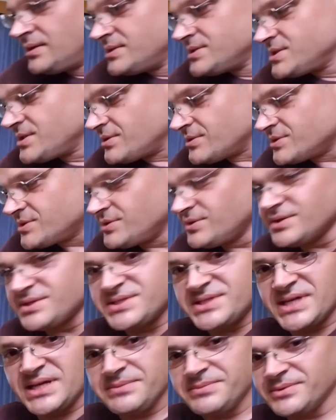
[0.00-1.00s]
So to
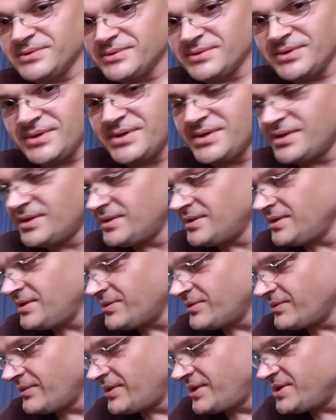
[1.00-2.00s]
disable the
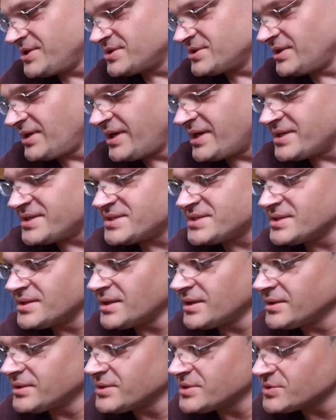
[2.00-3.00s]
orange lights
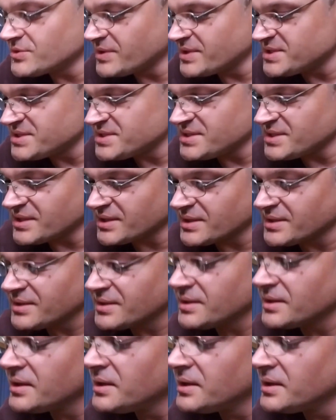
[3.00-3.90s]
on the joystick,